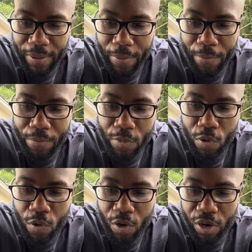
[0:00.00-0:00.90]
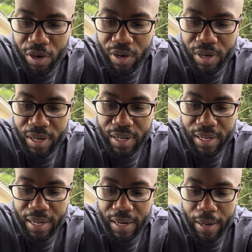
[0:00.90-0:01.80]
more
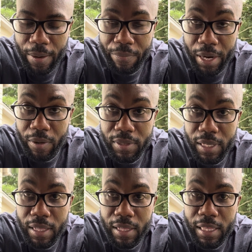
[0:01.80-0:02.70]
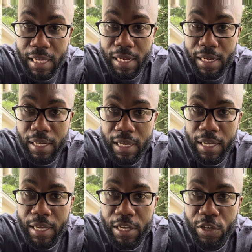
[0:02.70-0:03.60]
about the
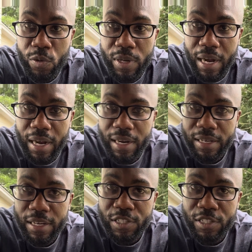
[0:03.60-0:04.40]
Yukon. As you